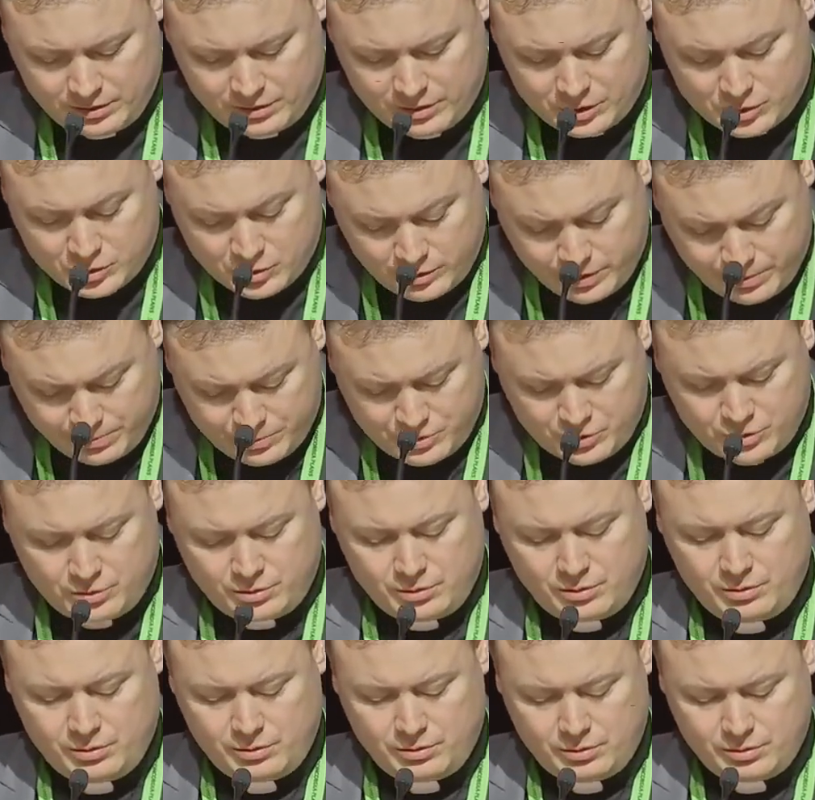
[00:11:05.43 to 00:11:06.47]
The
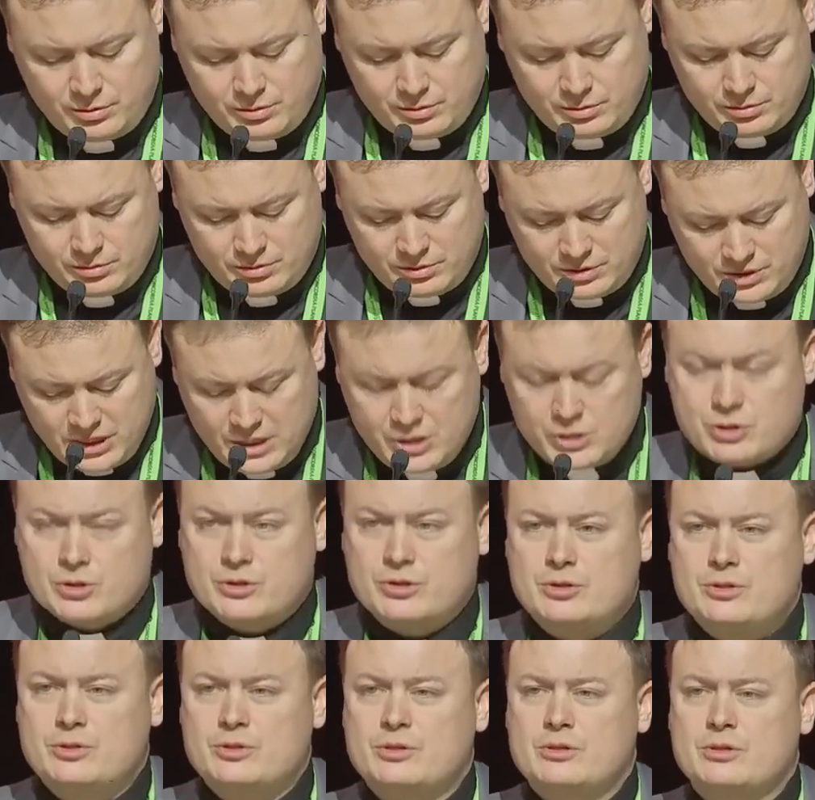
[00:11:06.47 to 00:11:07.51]
scripture
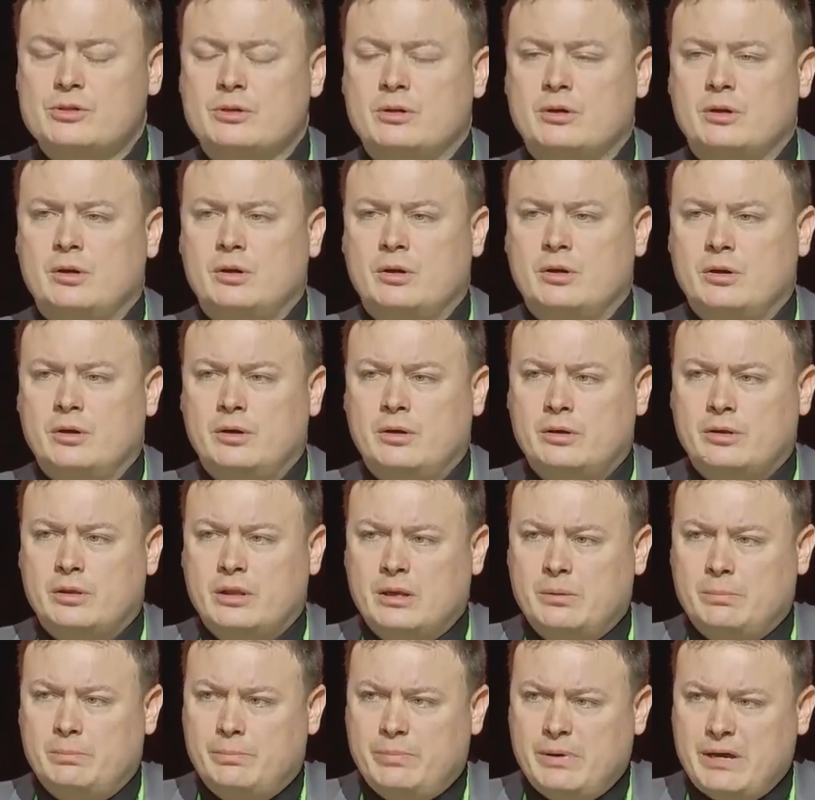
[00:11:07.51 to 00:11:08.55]
teaches
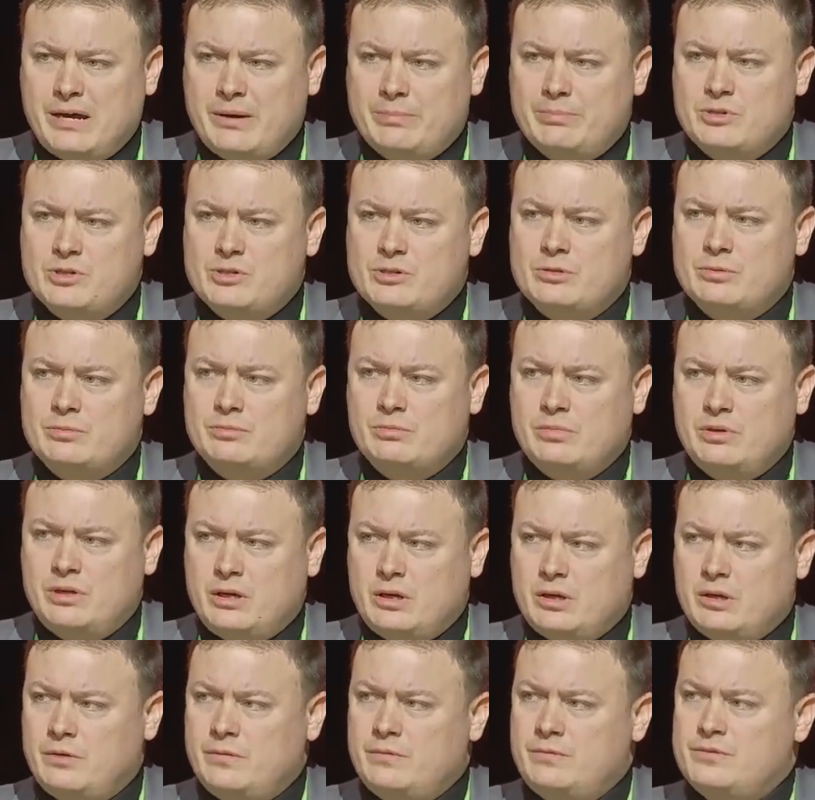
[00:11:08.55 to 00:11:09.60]
that baptism
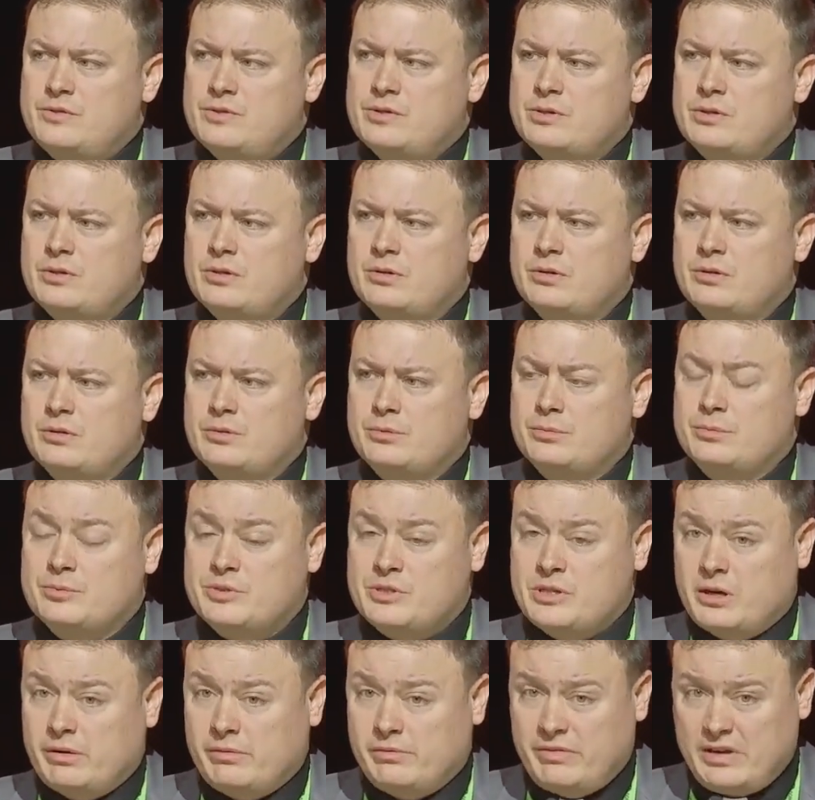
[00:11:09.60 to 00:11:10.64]
gives
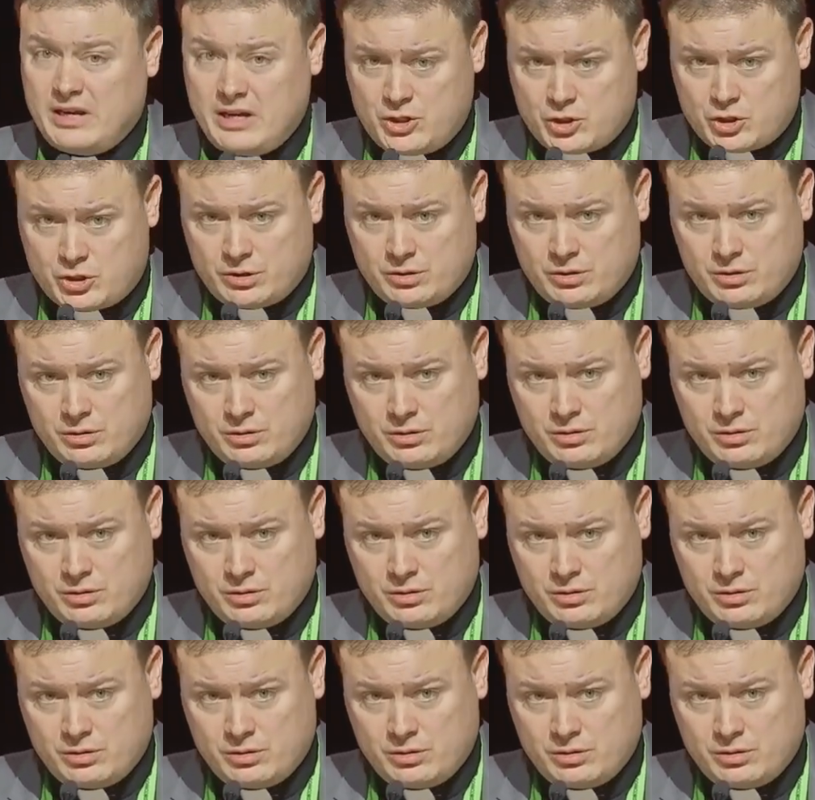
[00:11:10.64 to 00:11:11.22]
salvation.